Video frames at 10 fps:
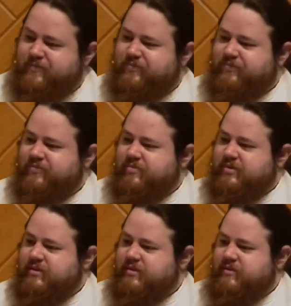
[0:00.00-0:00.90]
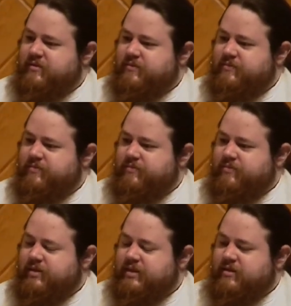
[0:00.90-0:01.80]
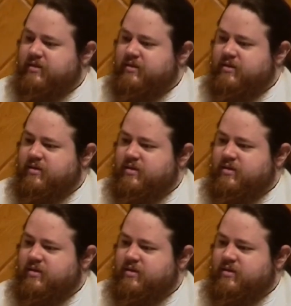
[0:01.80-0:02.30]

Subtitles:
No one is speaking in this clip.